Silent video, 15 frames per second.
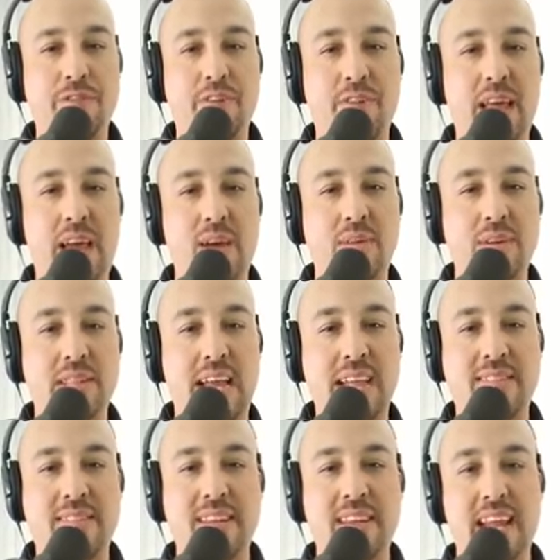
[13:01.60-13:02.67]
for that one.
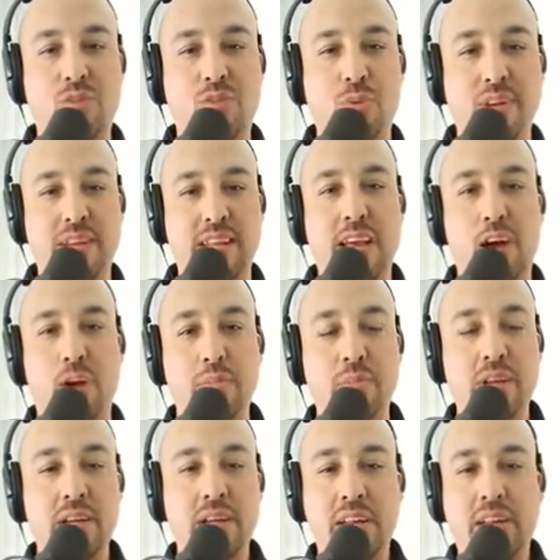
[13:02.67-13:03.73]
That's the next one to help
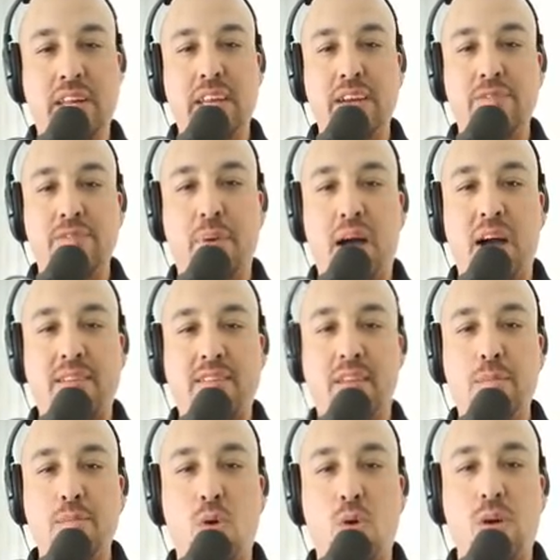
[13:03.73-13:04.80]
give
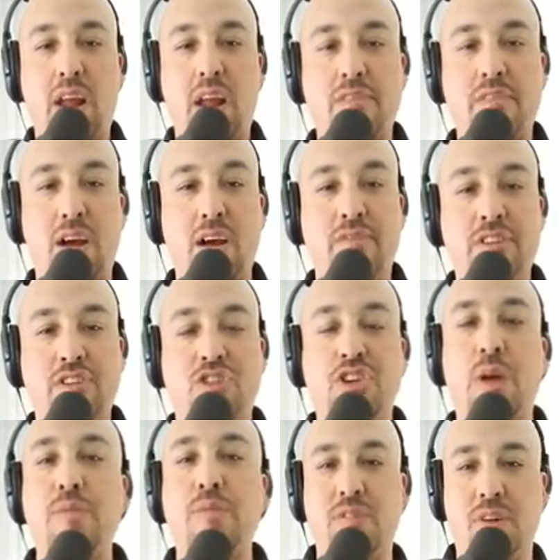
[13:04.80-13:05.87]
boxing more of a
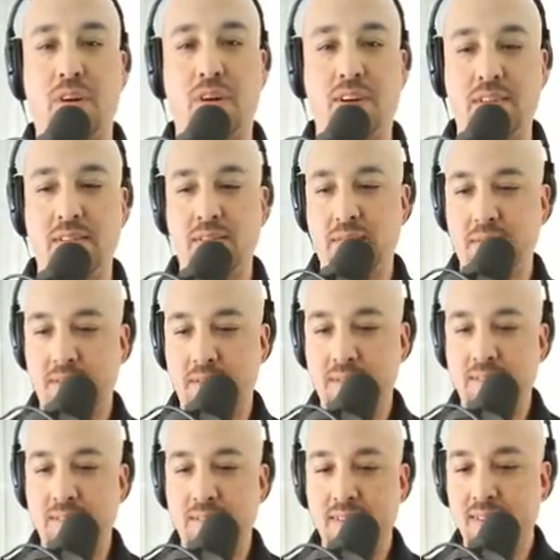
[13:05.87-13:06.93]
jump start
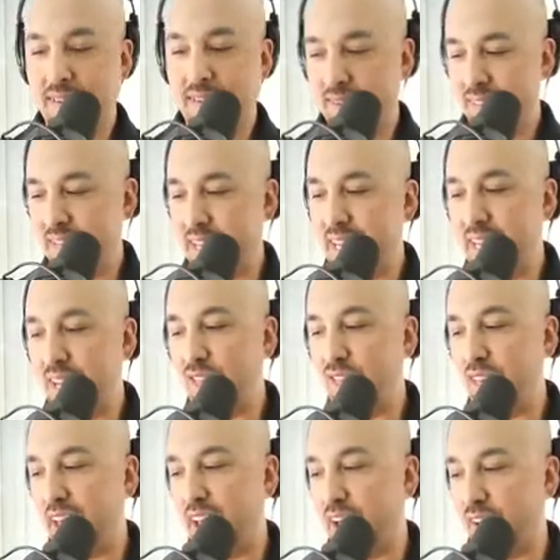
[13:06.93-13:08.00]
than
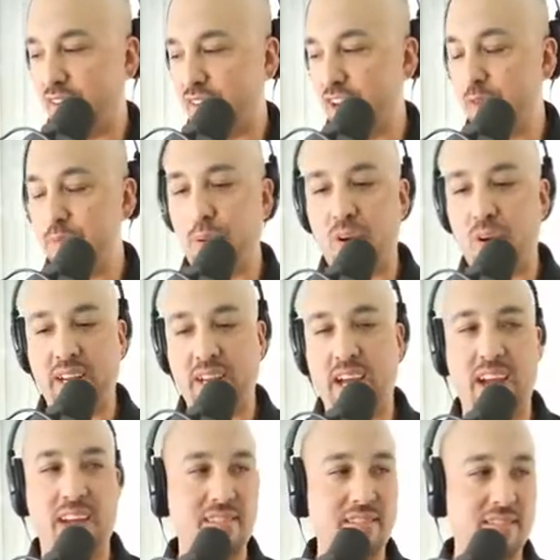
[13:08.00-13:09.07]
anything else. Good point,
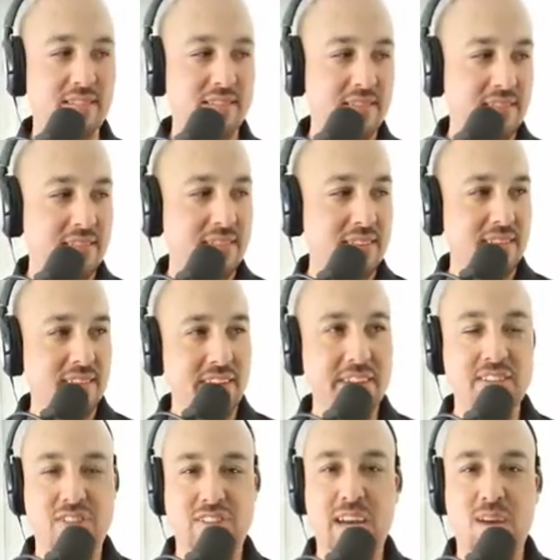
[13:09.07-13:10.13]
guys. You
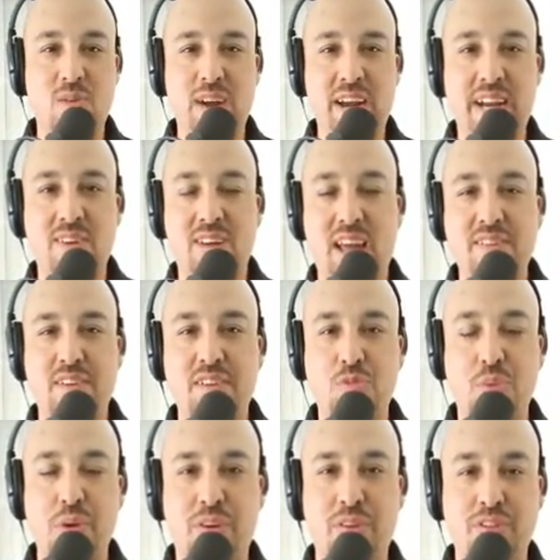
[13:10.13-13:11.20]
can chat right here live on
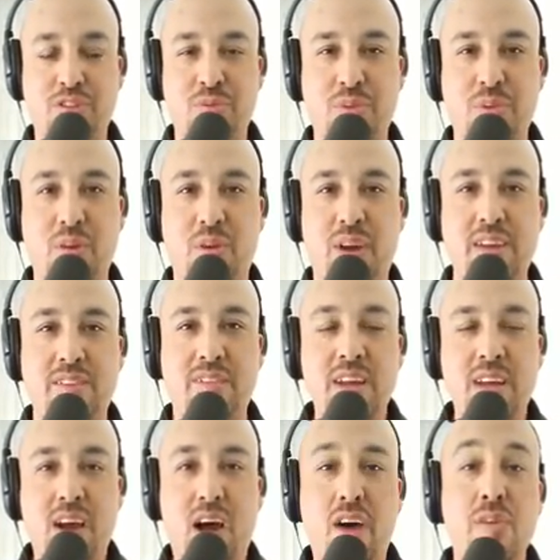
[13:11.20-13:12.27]
Spreaker. This is Rudy Reyes
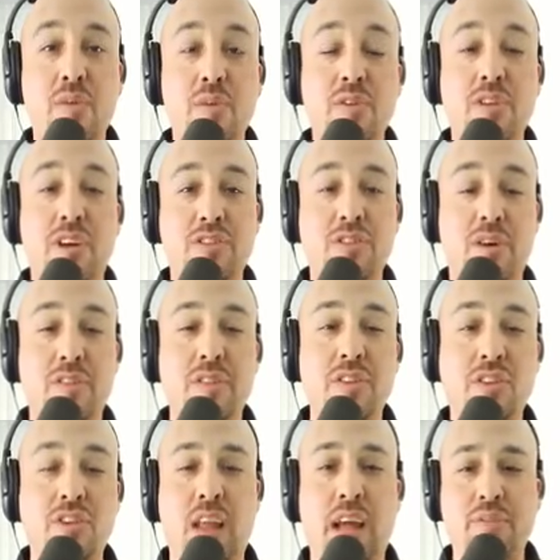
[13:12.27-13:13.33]
on the Rude Dog Show on the
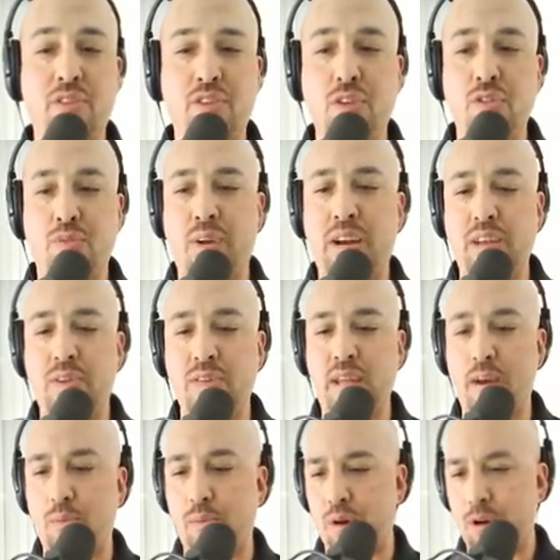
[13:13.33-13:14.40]
2 Live Stews Radio
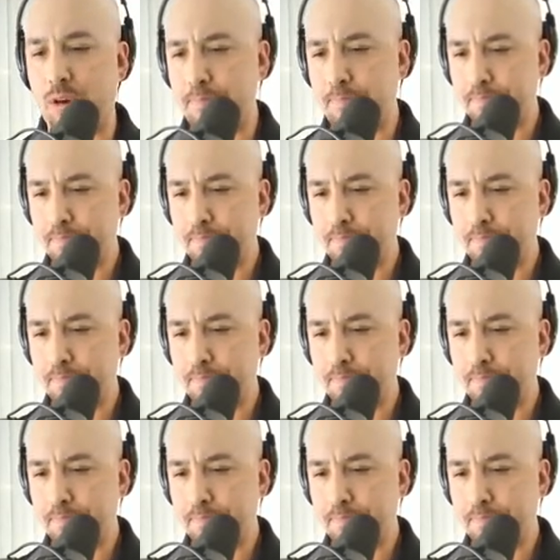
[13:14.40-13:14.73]
Network.